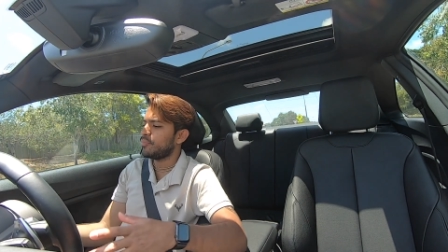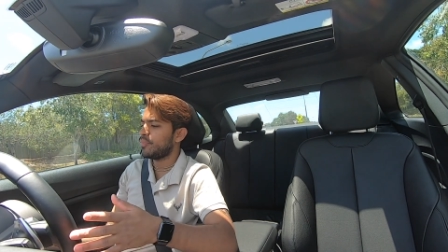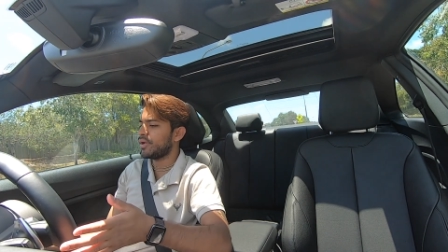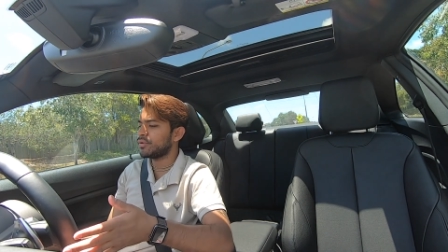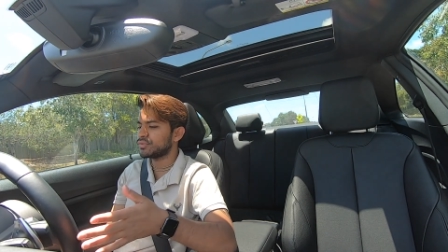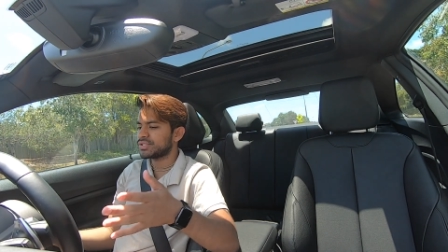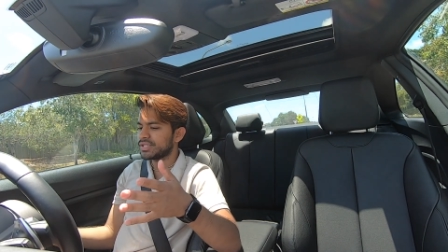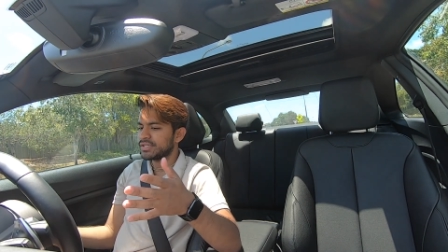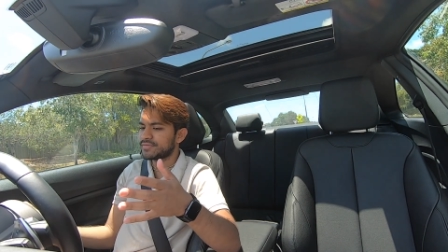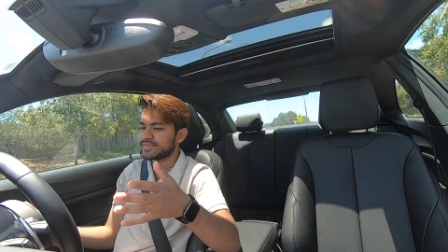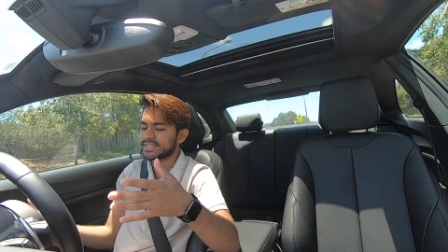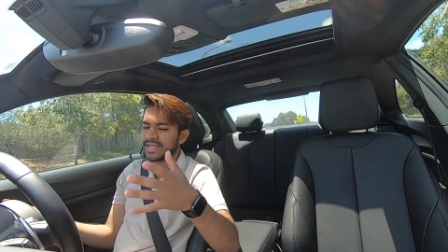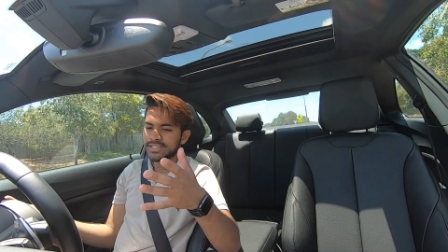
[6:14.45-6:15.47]
pedal
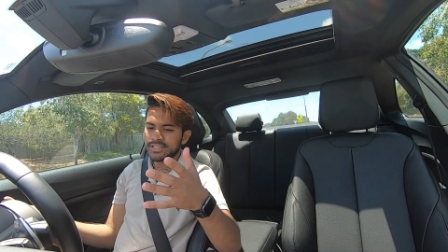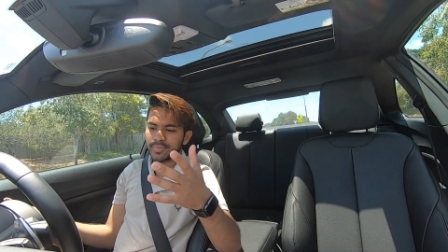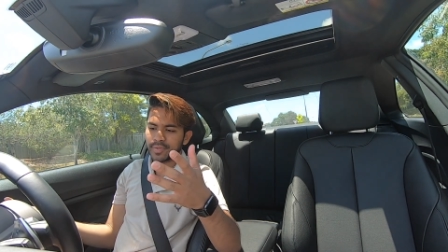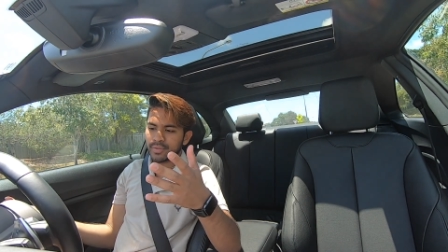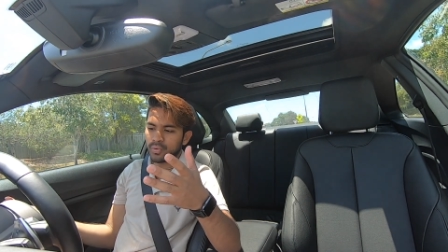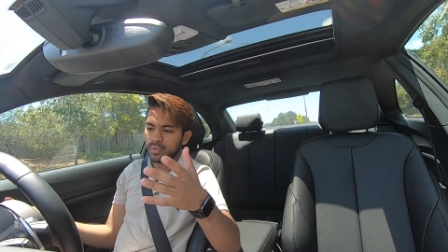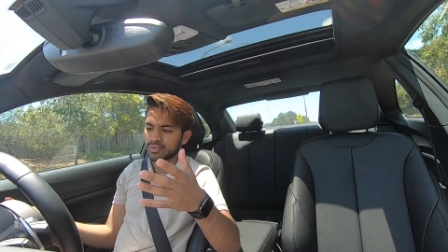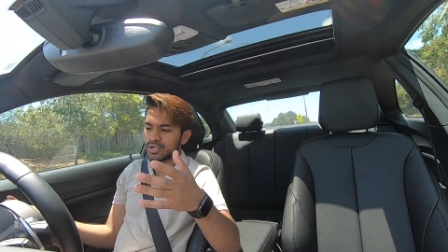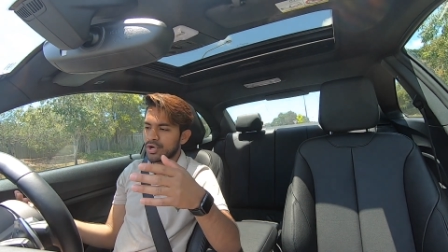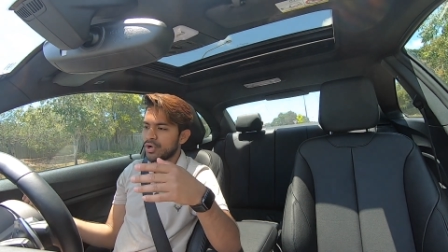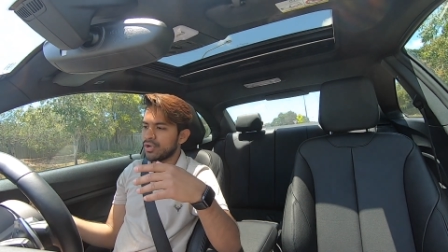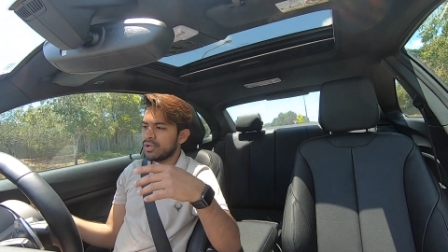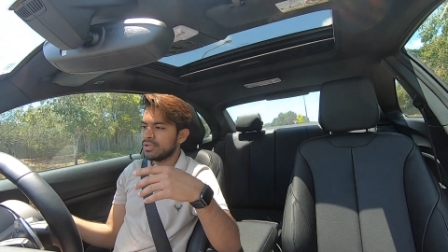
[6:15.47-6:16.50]
shifts, 8-speed
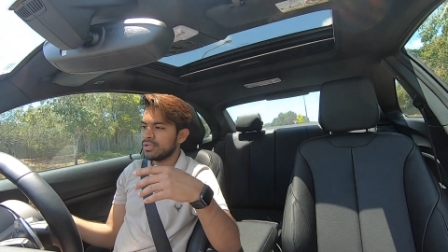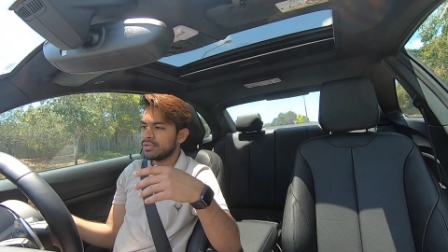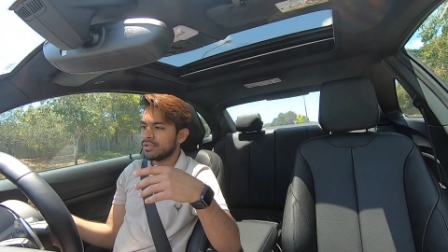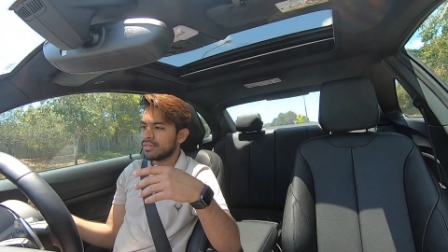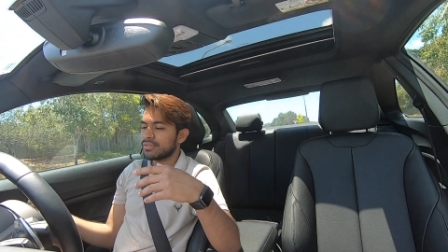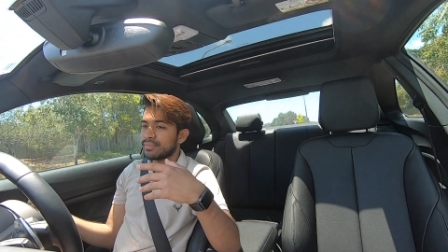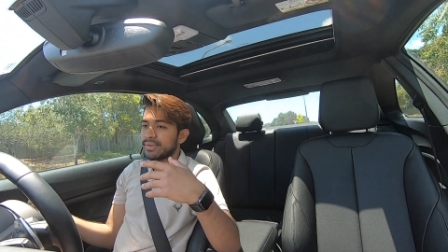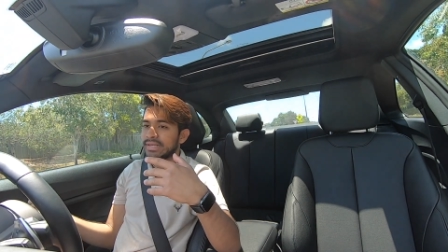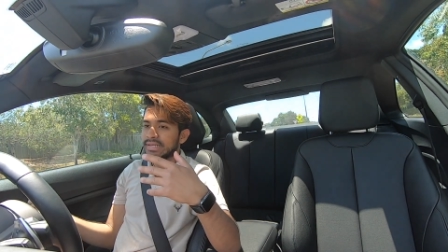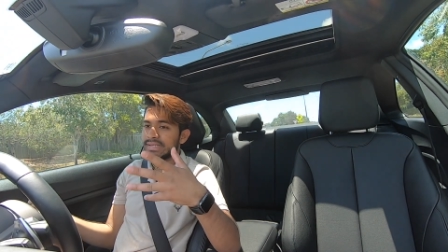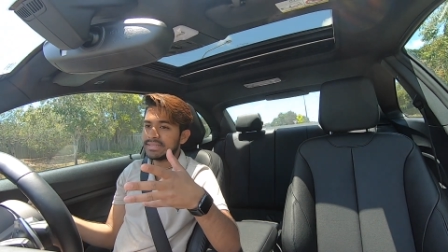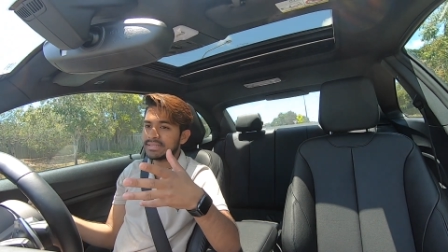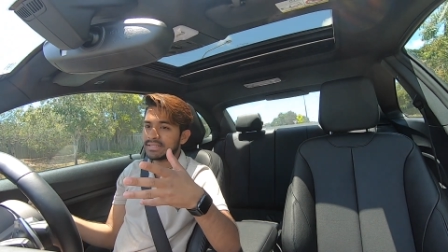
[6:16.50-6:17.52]
auto, 3
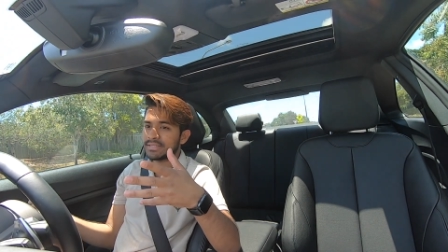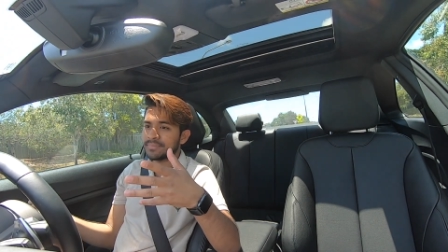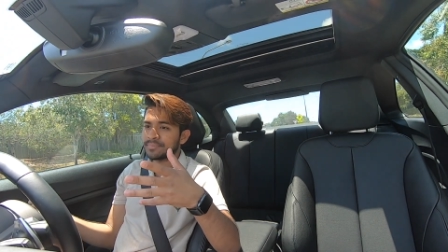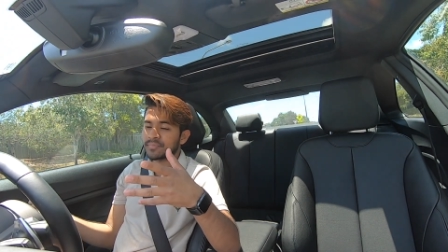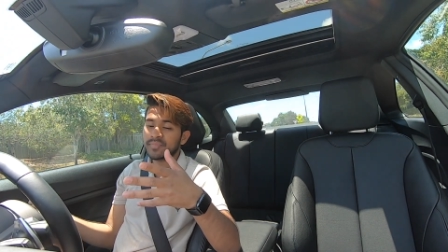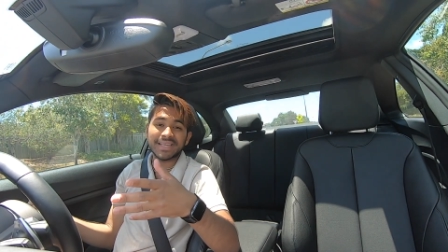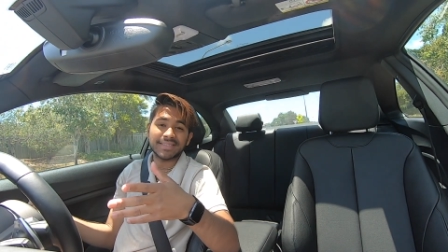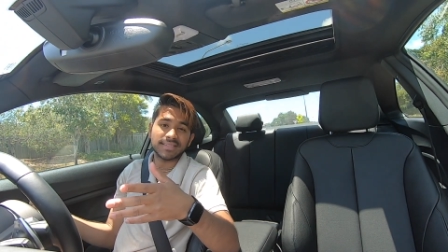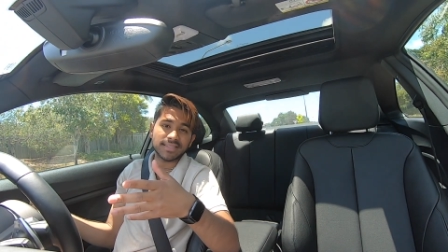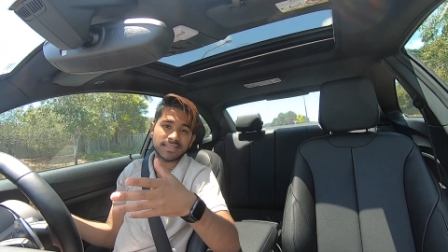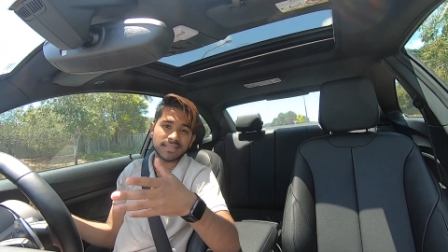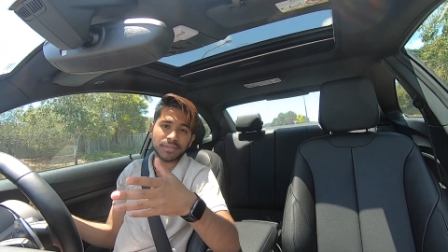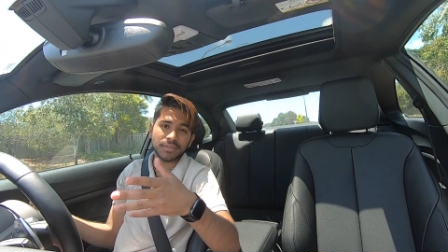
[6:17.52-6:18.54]
litre,
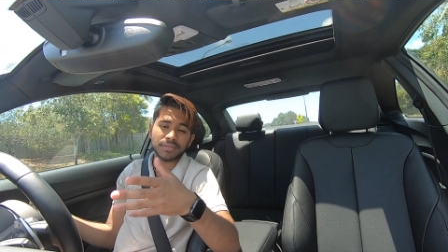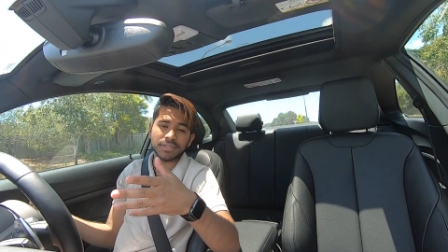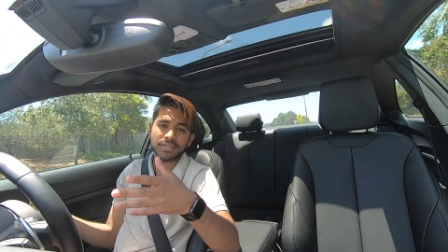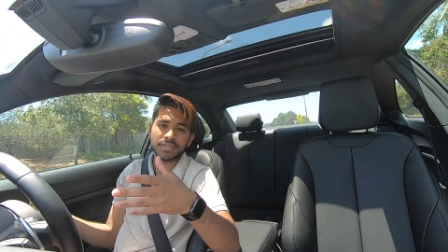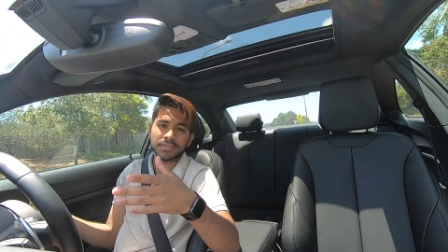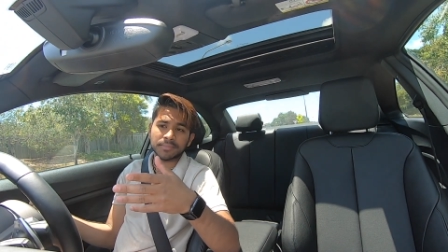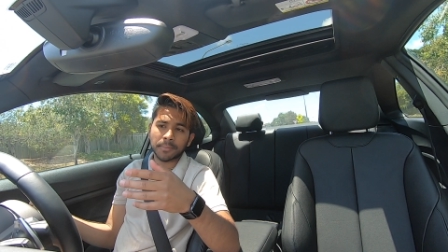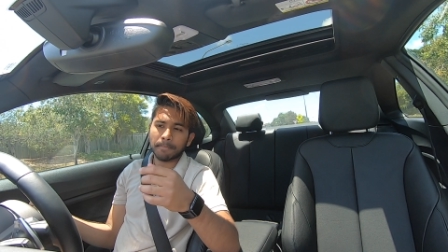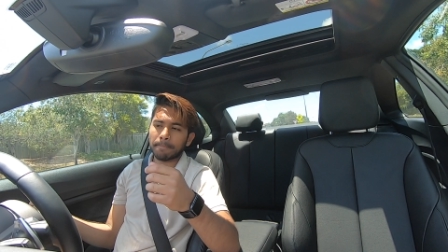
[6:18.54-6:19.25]
6-cylinder,